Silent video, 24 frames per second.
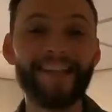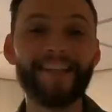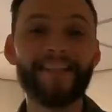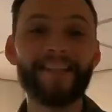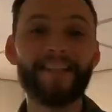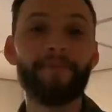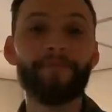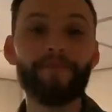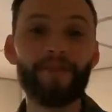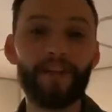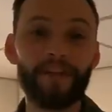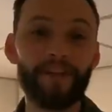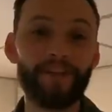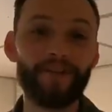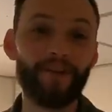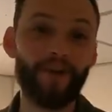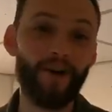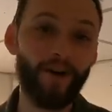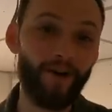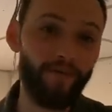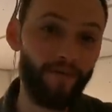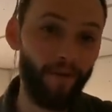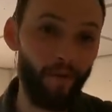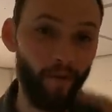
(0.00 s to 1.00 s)
the subject
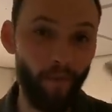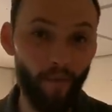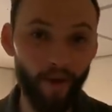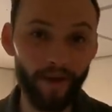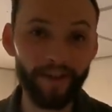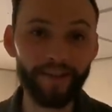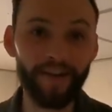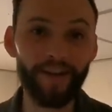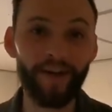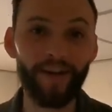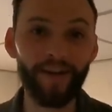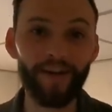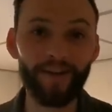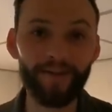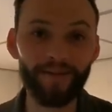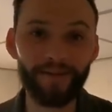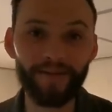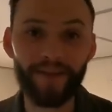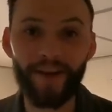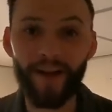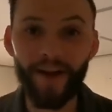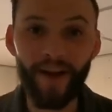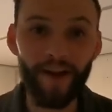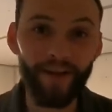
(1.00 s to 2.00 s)
of a one
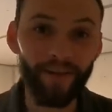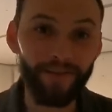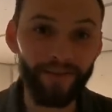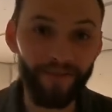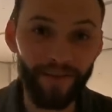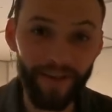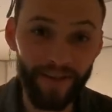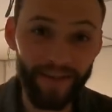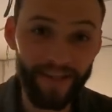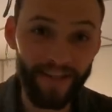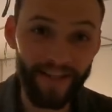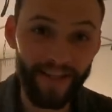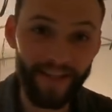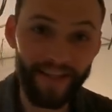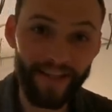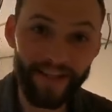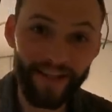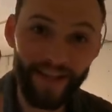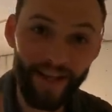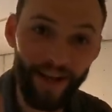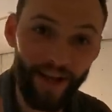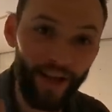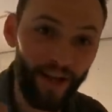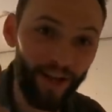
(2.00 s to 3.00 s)
coat
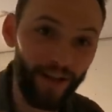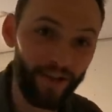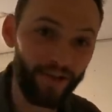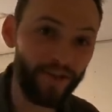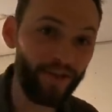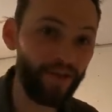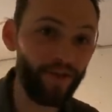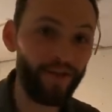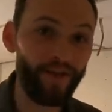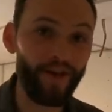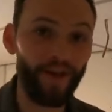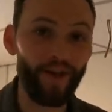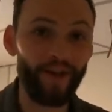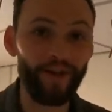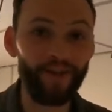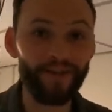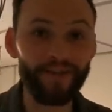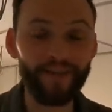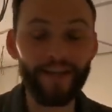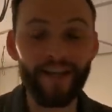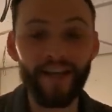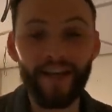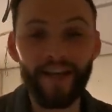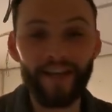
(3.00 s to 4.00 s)
versus a two
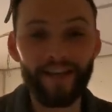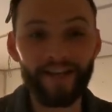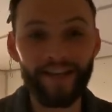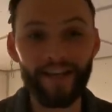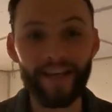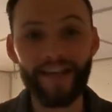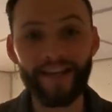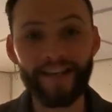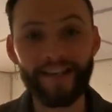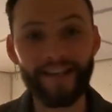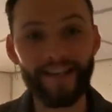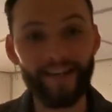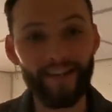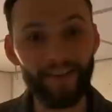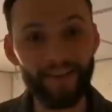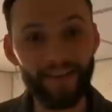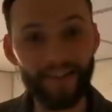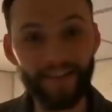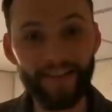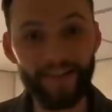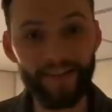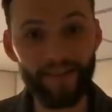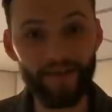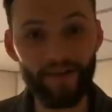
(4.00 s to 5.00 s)
coat. So yes, on
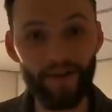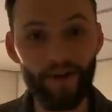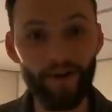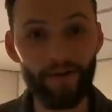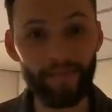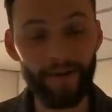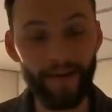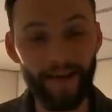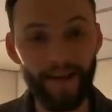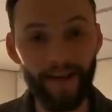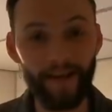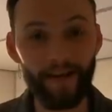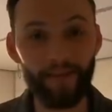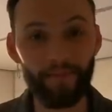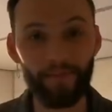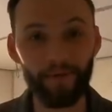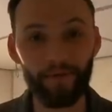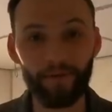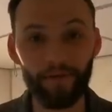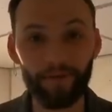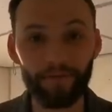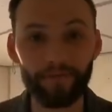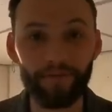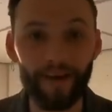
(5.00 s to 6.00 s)
this job here we're
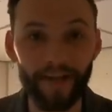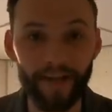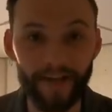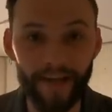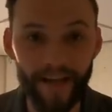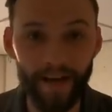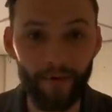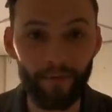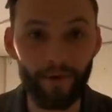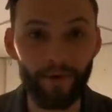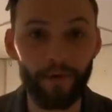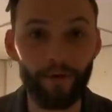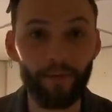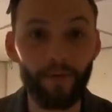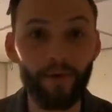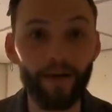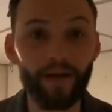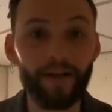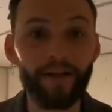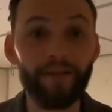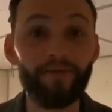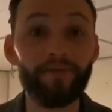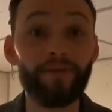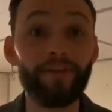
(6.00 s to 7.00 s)
on right now, we are
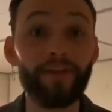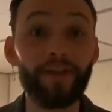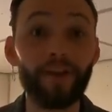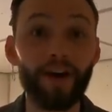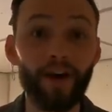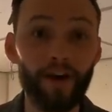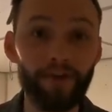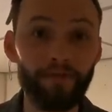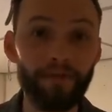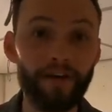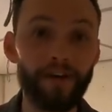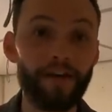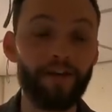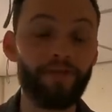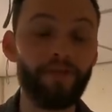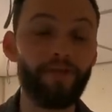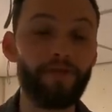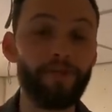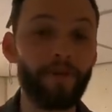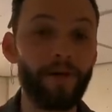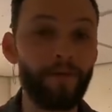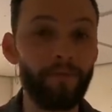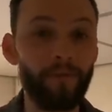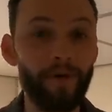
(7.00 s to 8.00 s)
working for the RA
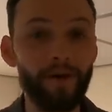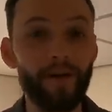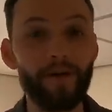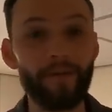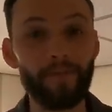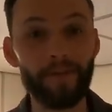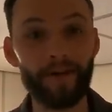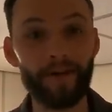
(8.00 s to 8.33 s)
group and we are